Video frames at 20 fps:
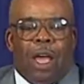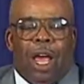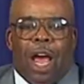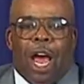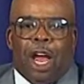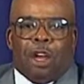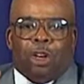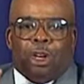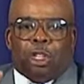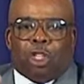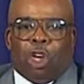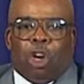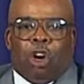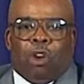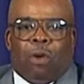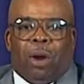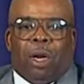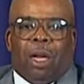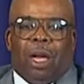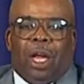and your
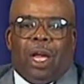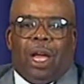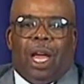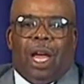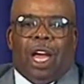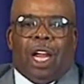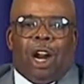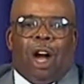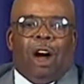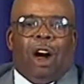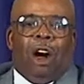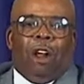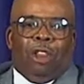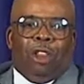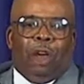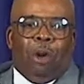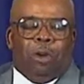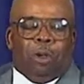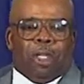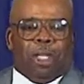children and all
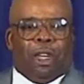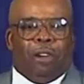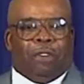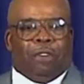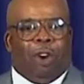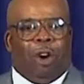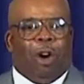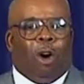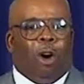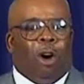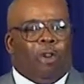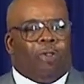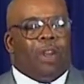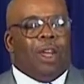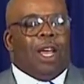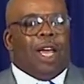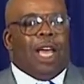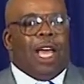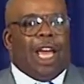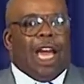those that are far off,
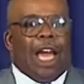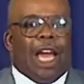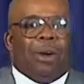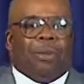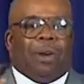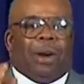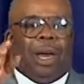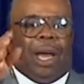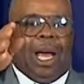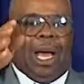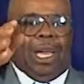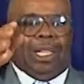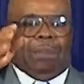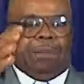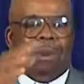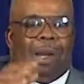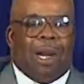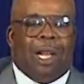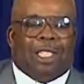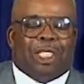even as
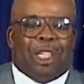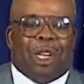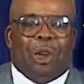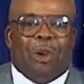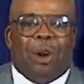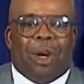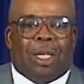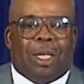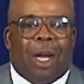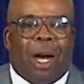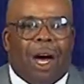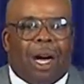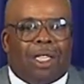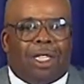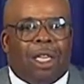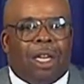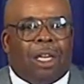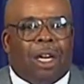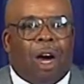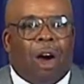many as the Lord God
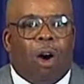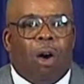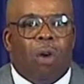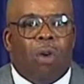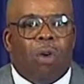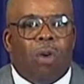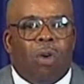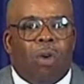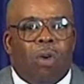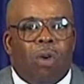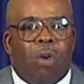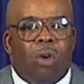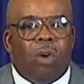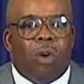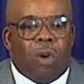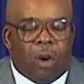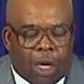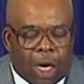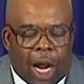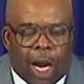shall call.
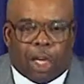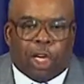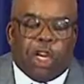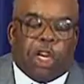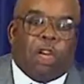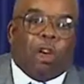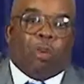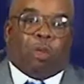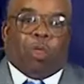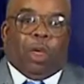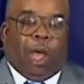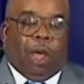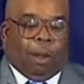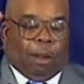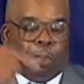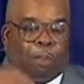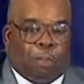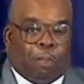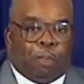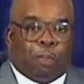Now, do you think
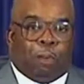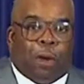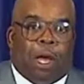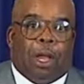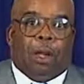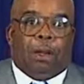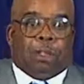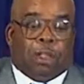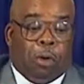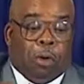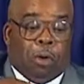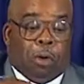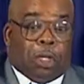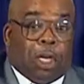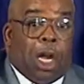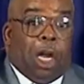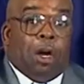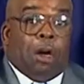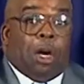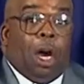Peter's going
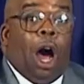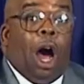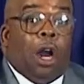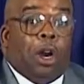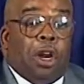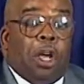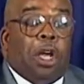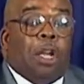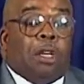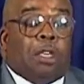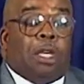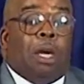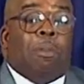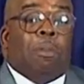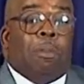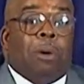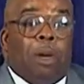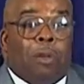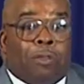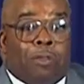to tell Cornelius
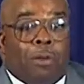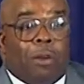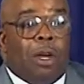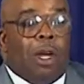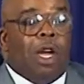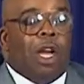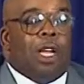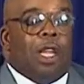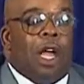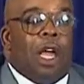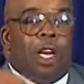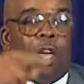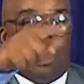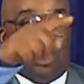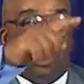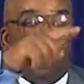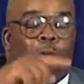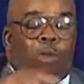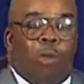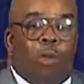something different than he
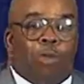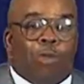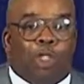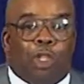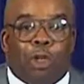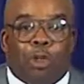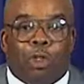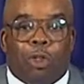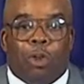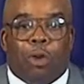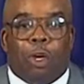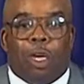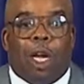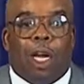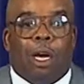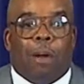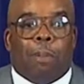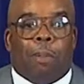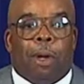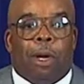told those Jews on the day
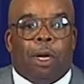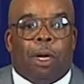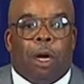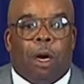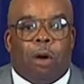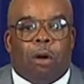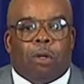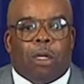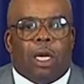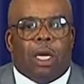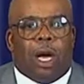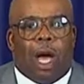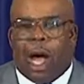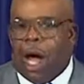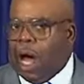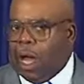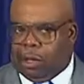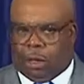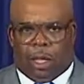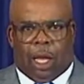of Pentecost?
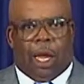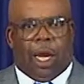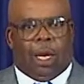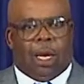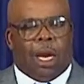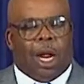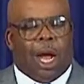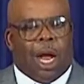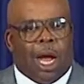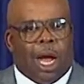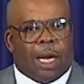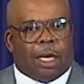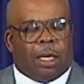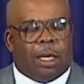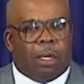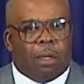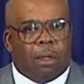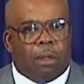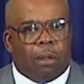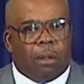I think not.
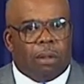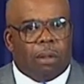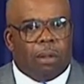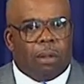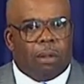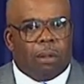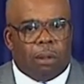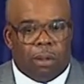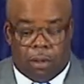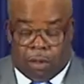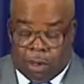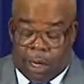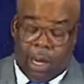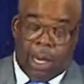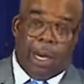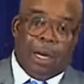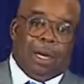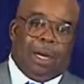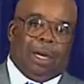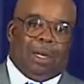Now,
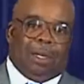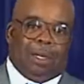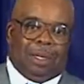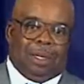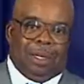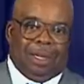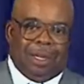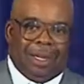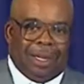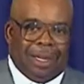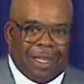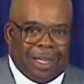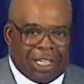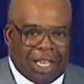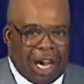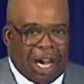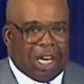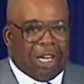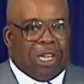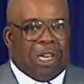I'm
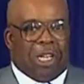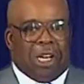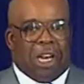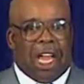getting a little